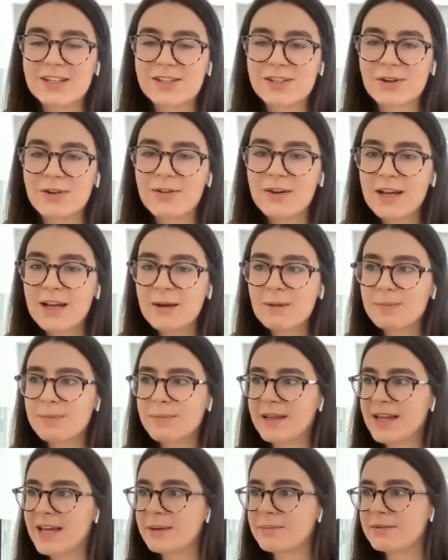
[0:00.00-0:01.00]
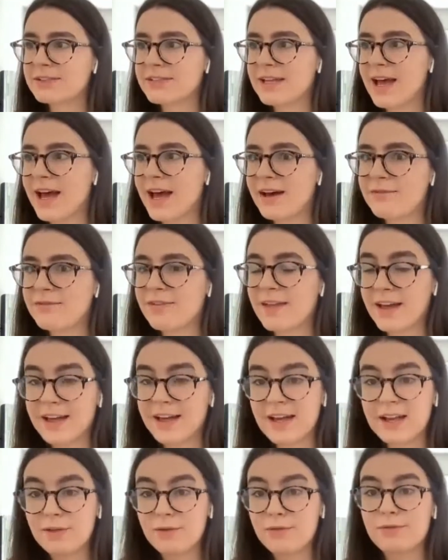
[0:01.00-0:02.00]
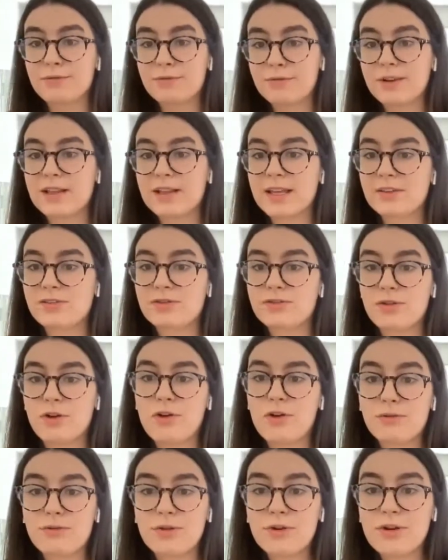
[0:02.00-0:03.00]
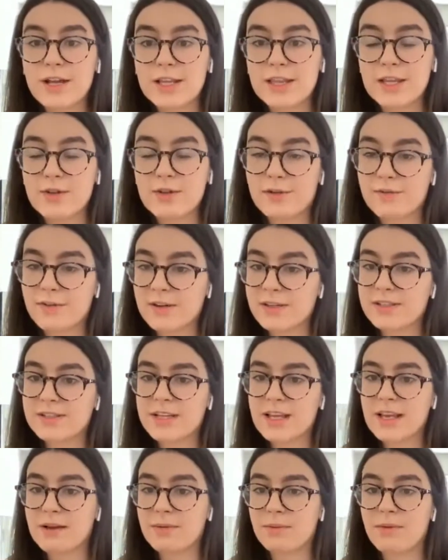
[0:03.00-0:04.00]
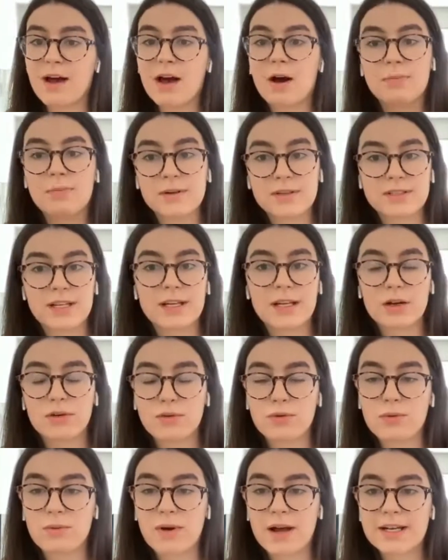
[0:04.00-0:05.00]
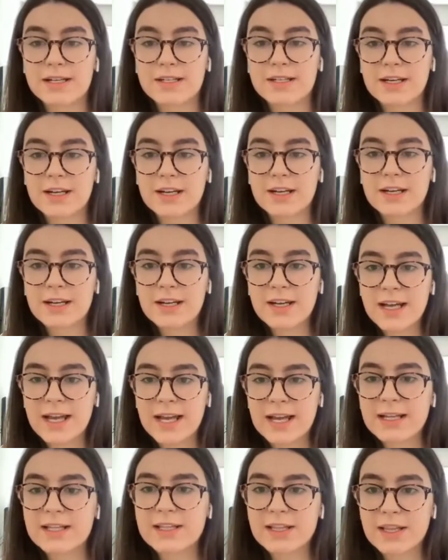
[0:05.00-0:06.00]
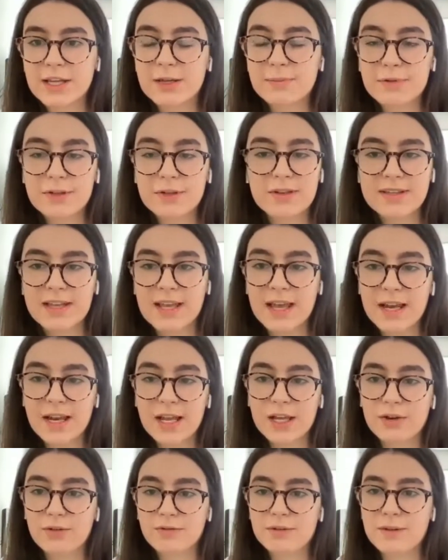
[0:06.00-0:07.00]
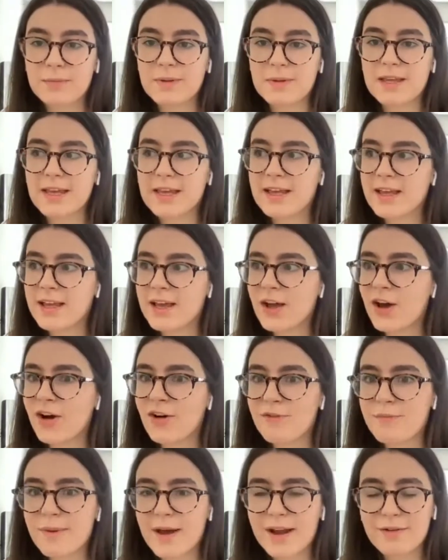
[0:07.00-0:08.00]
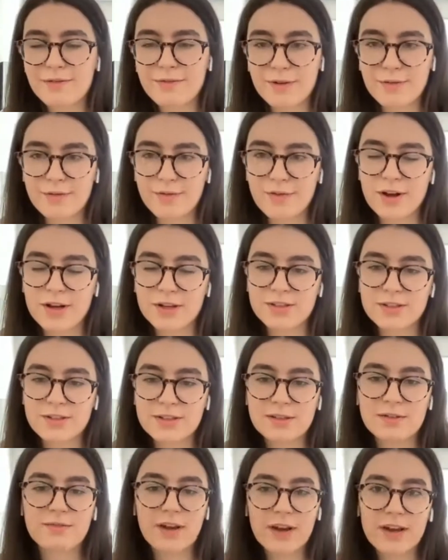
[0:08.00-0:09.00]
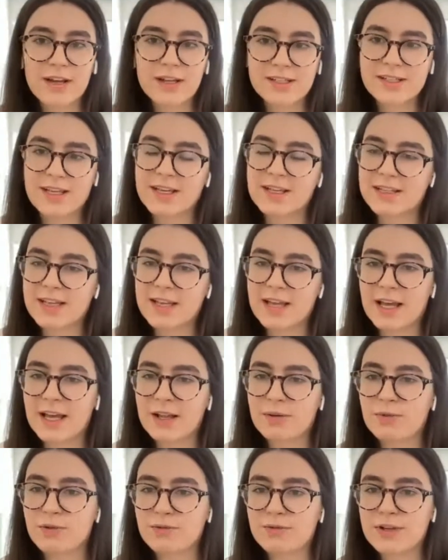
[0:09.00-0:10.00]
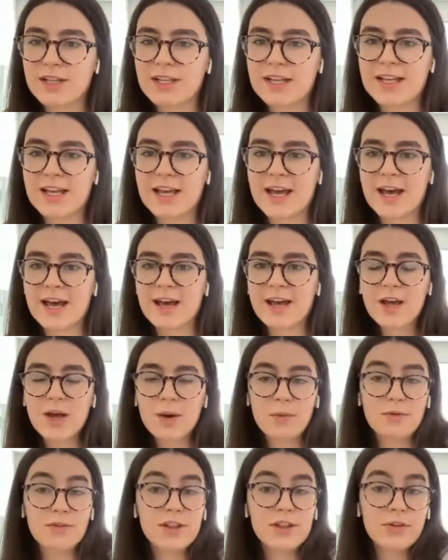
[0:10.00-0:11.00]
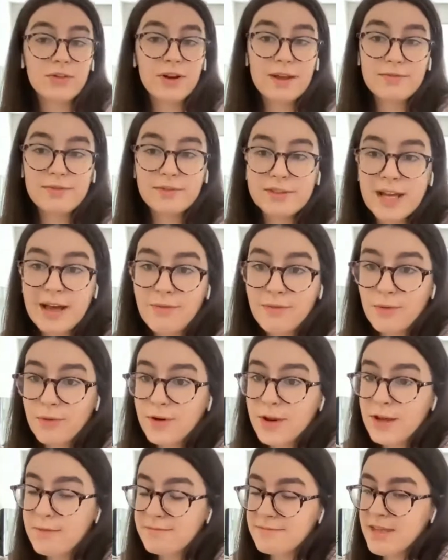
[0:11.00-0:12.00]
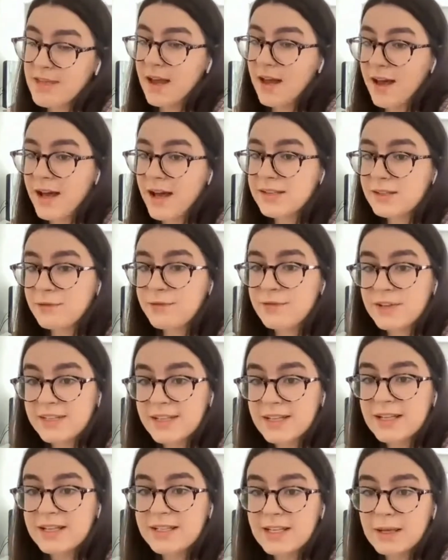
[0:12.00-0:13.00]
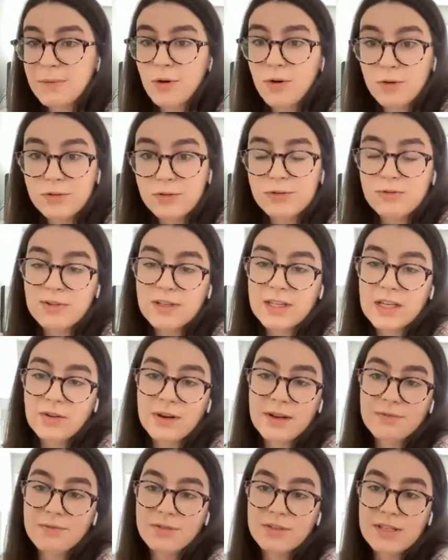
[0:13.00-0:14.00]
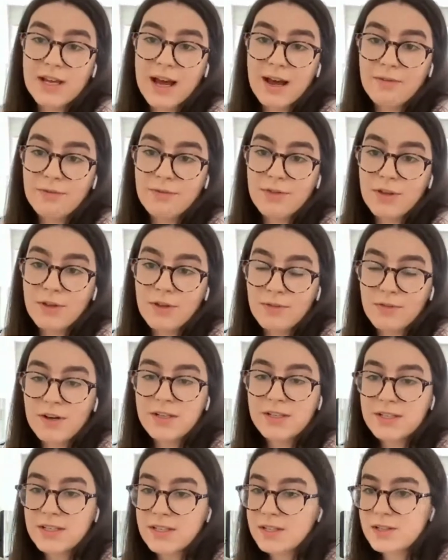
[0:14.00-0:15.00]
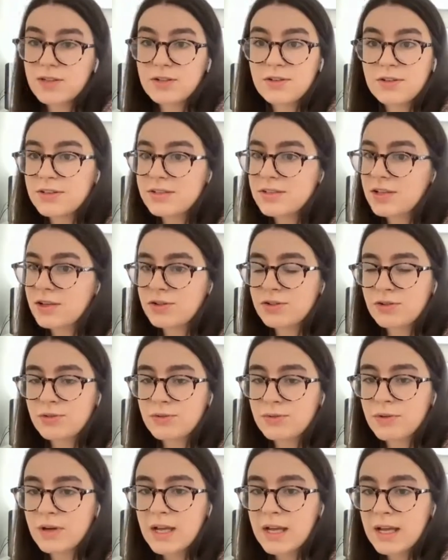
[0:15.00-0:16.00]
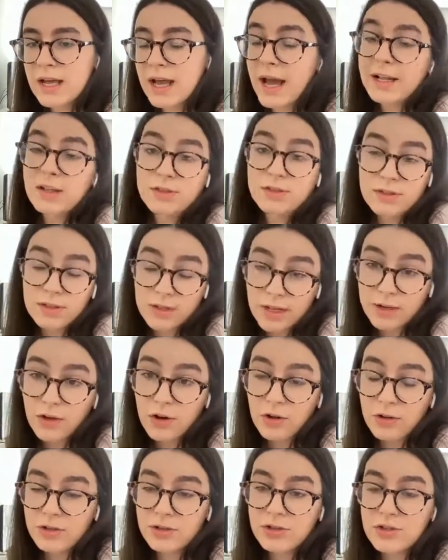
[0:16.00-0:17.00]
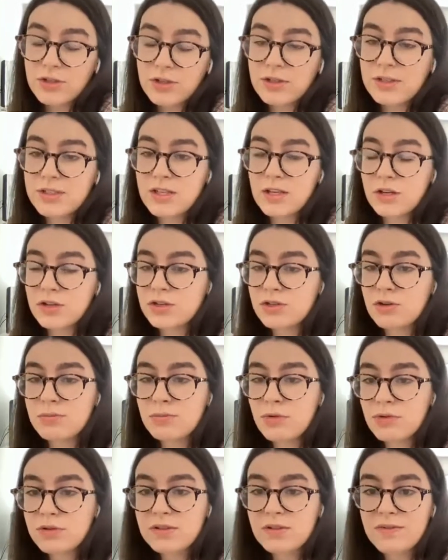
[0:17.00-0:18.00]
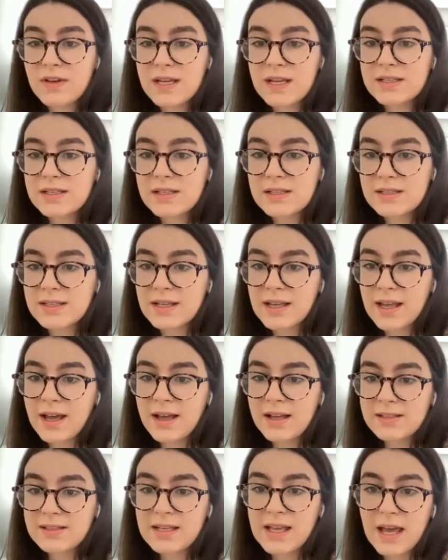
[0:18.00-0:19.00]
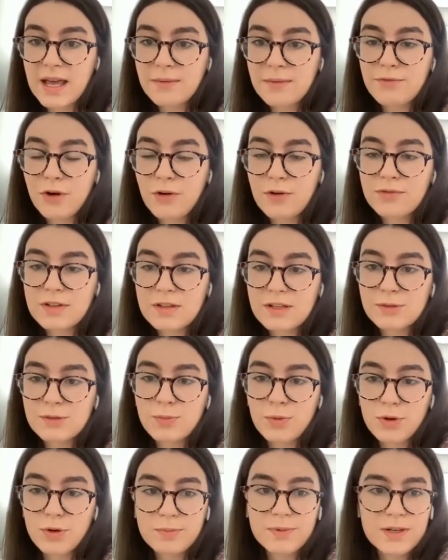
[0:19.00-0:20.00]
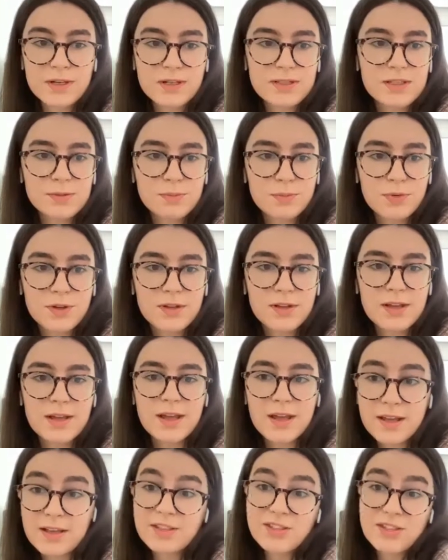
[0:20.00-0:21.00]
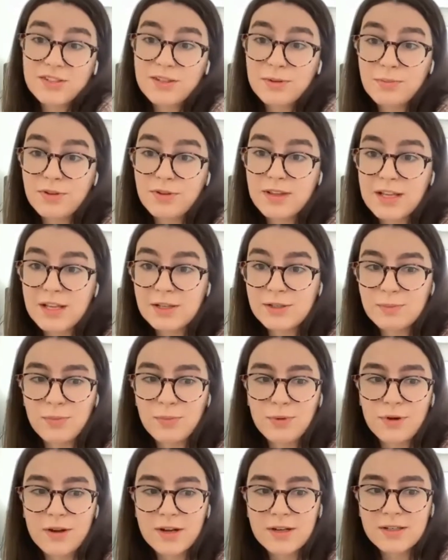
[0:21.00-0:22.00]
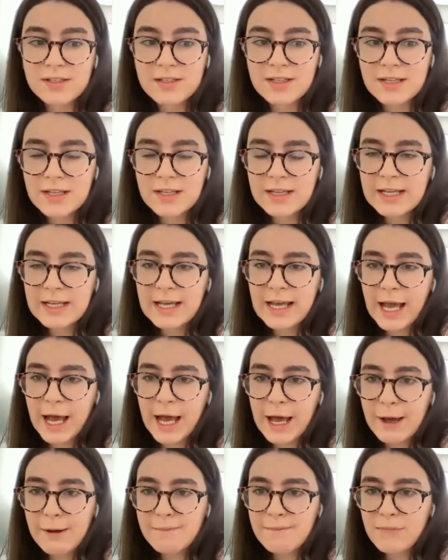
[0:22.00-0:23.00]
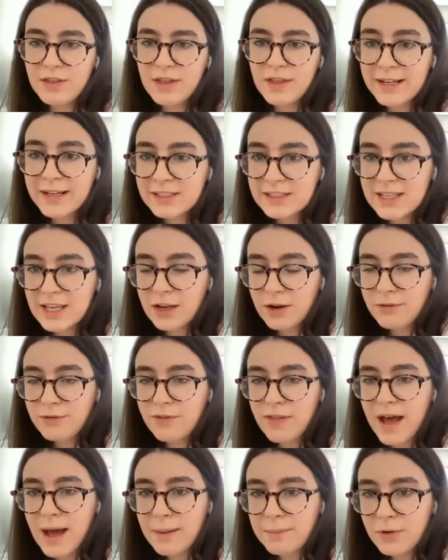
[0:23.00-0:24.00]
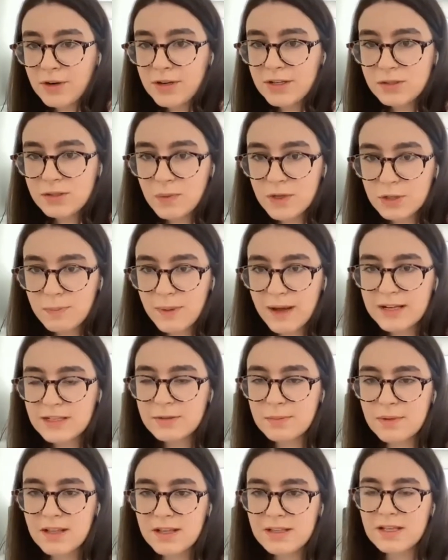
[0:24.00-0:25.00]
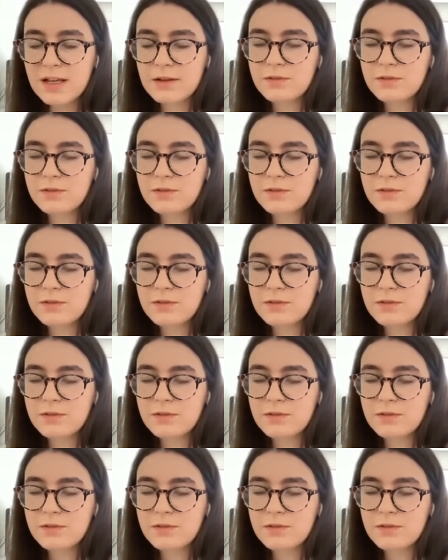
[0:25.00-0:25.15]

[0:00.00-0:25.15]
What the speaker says: So being able to have that kind of really strong root at the university will help us kind of grow wider into the community, and it can only be of benefit for us. So it's very exciting, and we're really grateful to have Oriam as a facility, but also really grateful to have the university students that are so, and college students that are so motivated to get involved in the sport, because it is just a brilliant sport. Thanks, Keir, for that. I'm going to switch back to Melissa.